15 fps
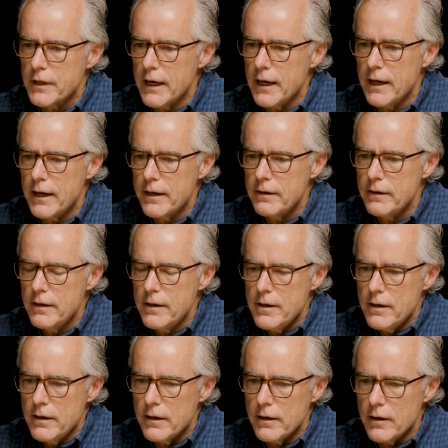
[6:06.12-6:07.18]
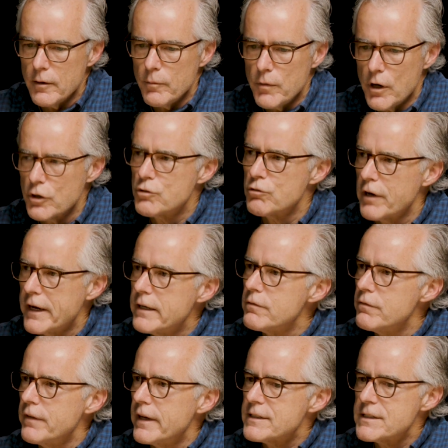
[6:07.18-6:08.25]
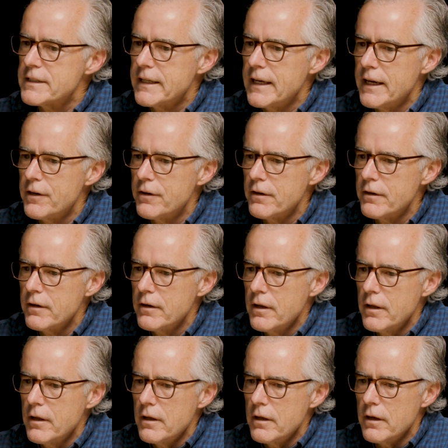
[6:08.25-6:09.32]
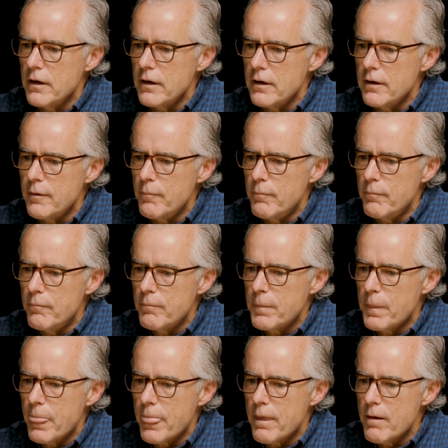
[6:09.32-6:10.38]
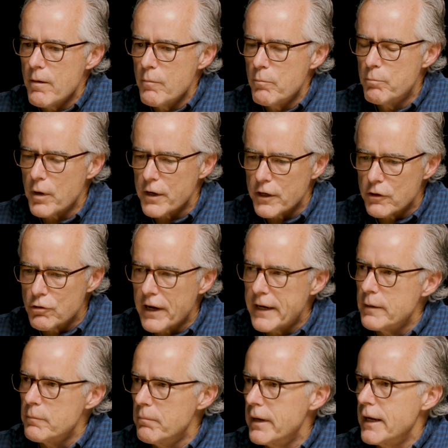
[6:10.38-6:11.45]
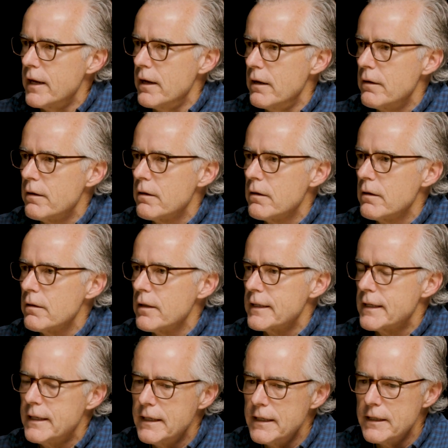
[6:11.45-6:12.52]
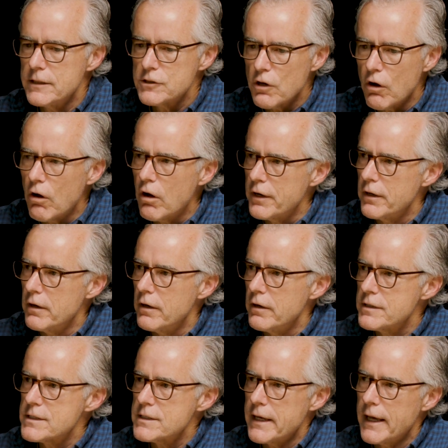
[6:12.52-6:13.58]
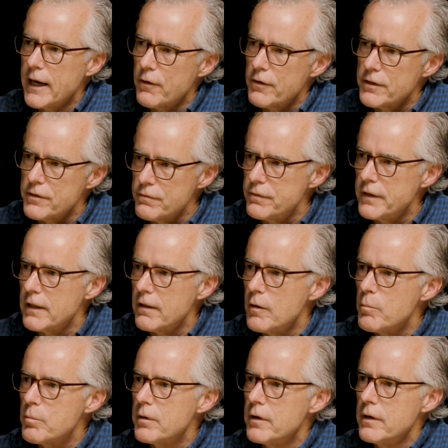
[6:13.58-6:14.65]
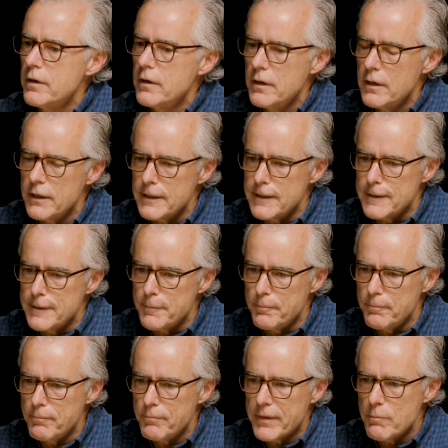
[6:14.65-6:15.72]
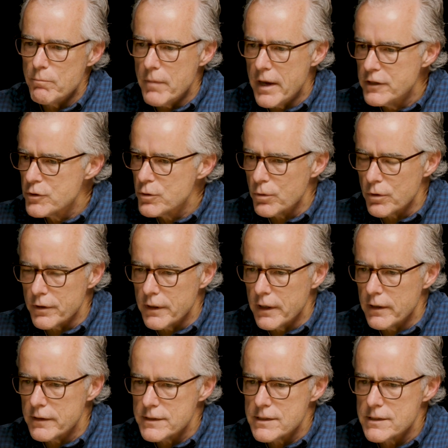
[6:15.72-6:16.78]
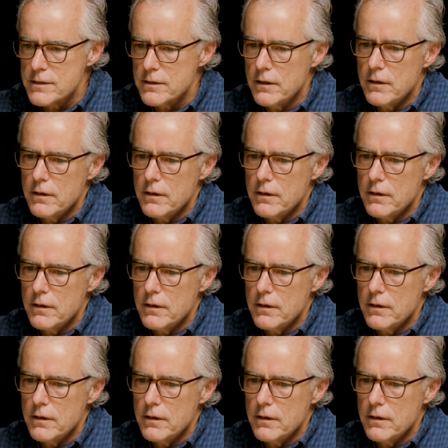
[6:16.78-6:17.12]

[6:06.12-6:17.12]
guy, a great investigator, but a great man. Like, he taught us how to develop, mentored us,